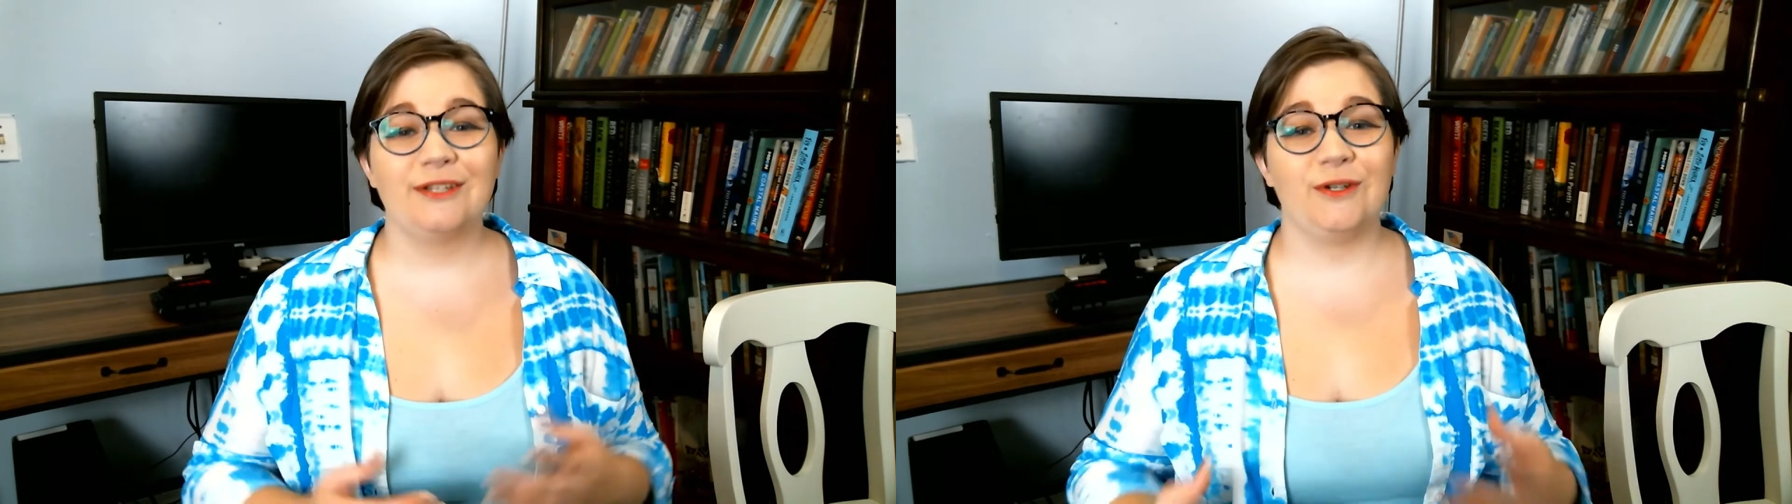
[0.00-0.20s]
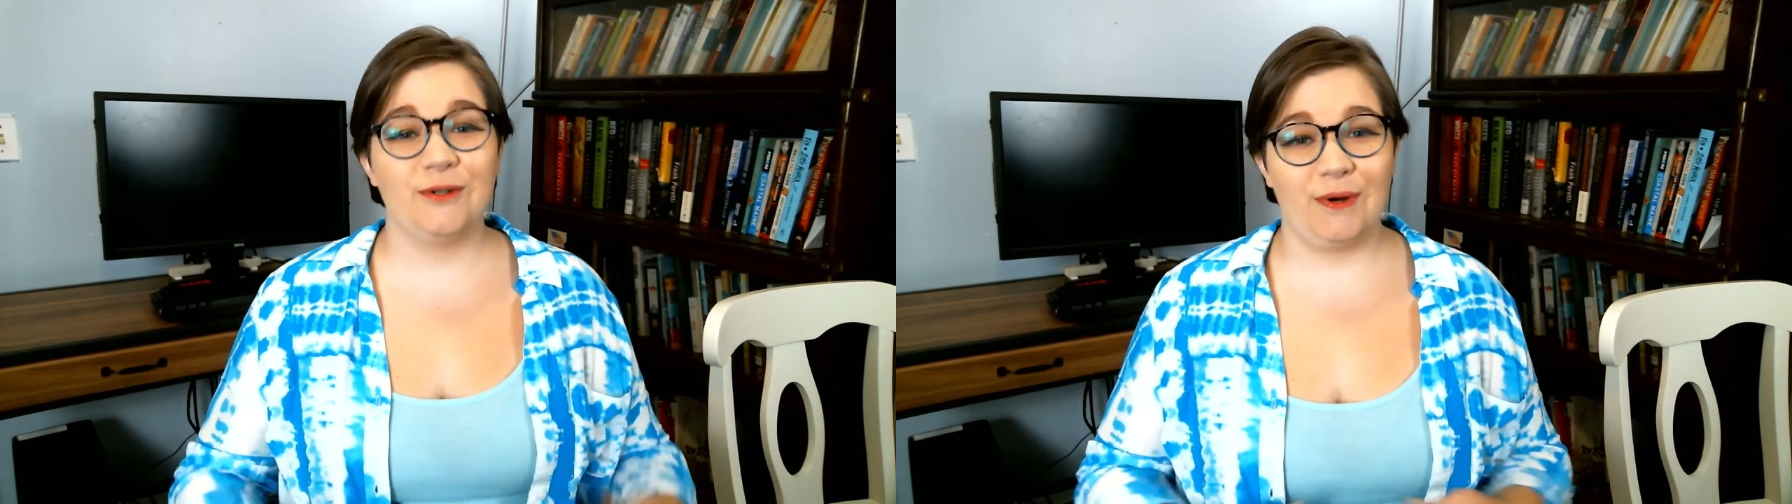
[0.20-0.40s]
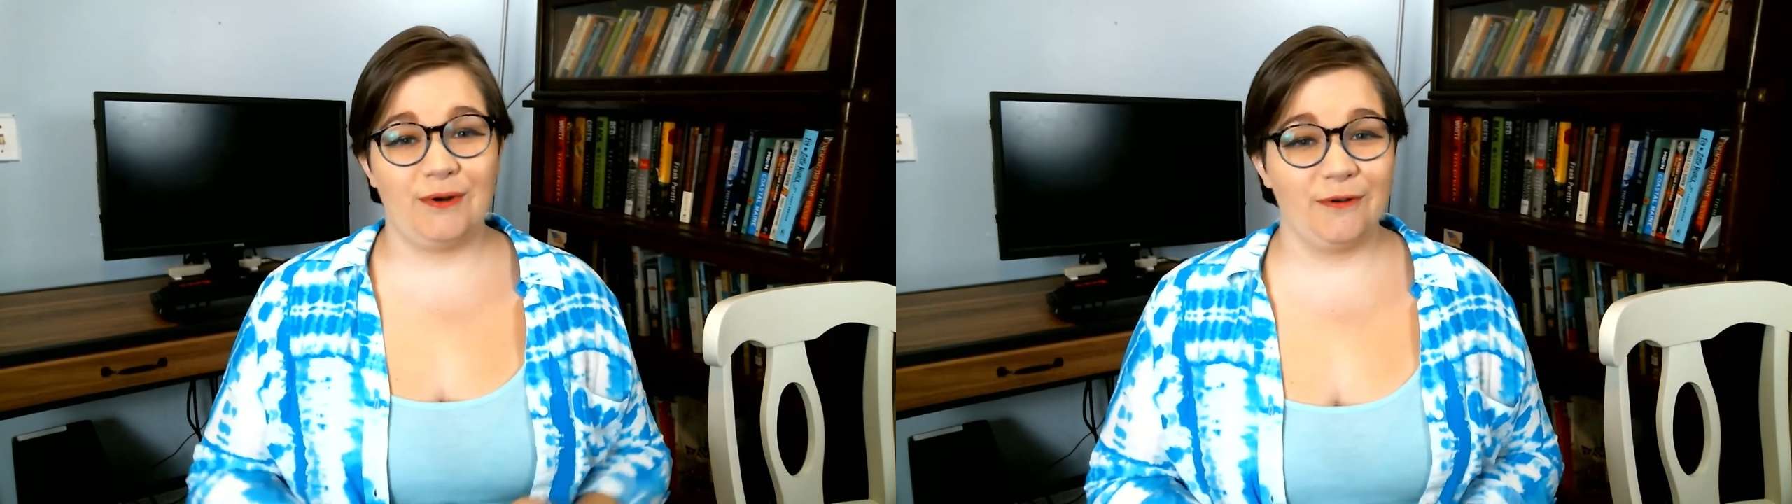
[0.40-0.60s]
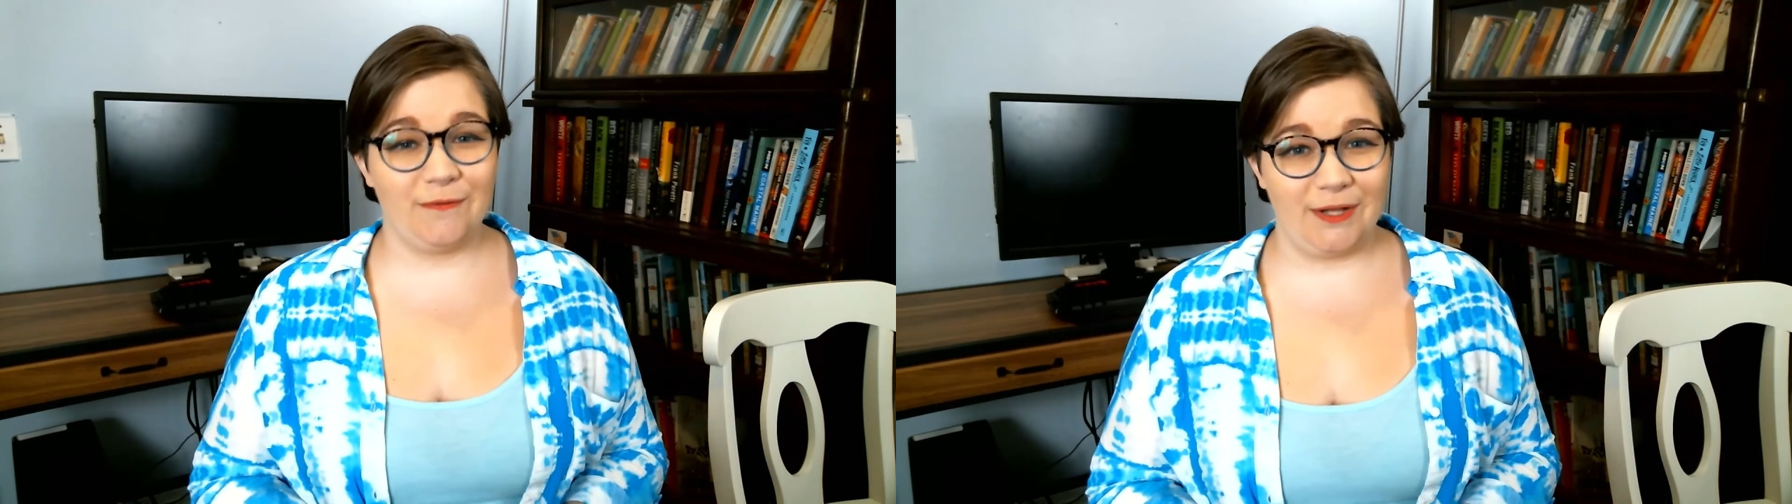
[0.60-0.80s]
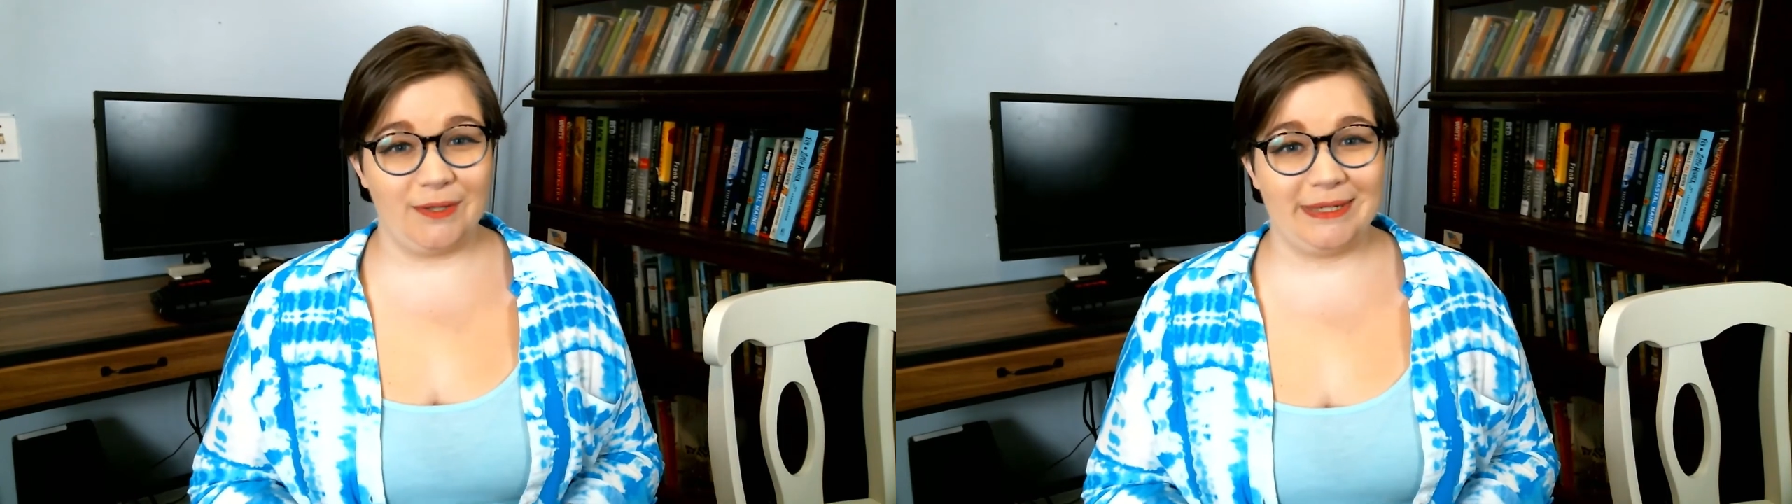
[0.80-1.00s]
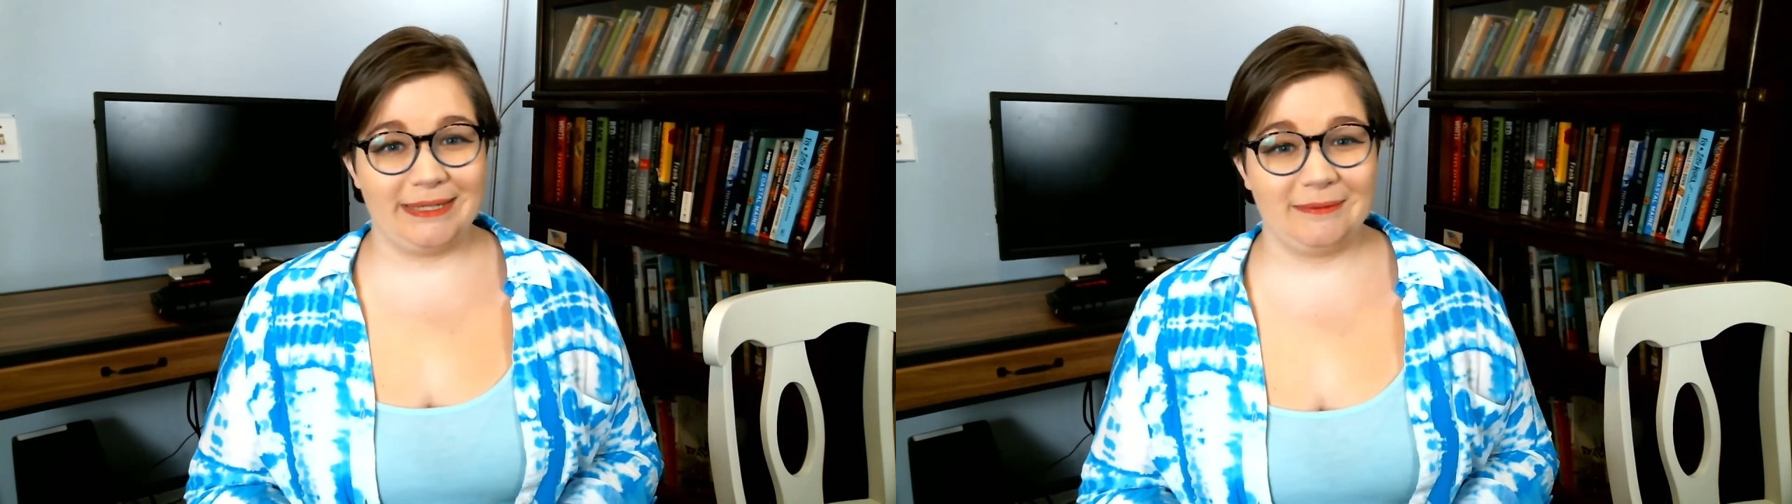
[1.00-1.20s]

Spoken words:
to grow your following.